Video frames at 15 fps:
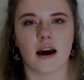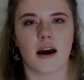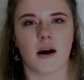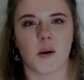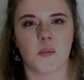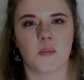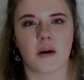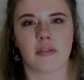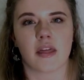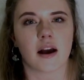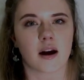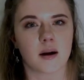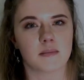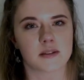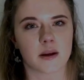um, and
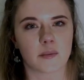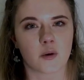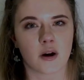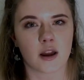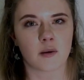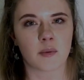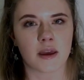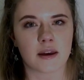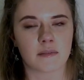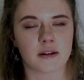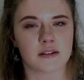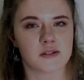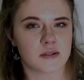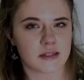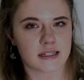that comes up quite a bit
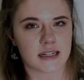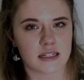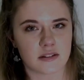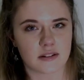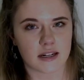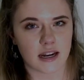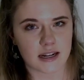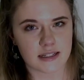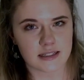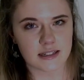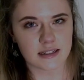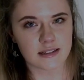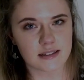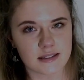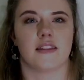when you're doing data
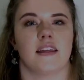analysis.